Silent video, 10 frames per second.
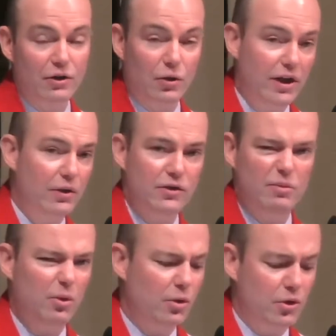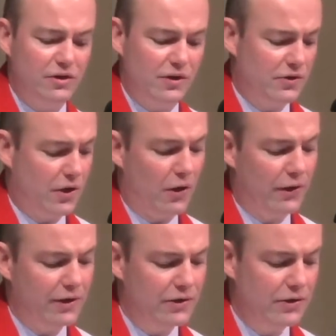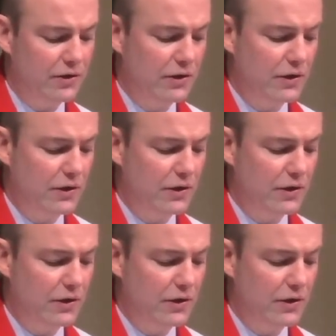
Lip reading: or irritable or discouraged.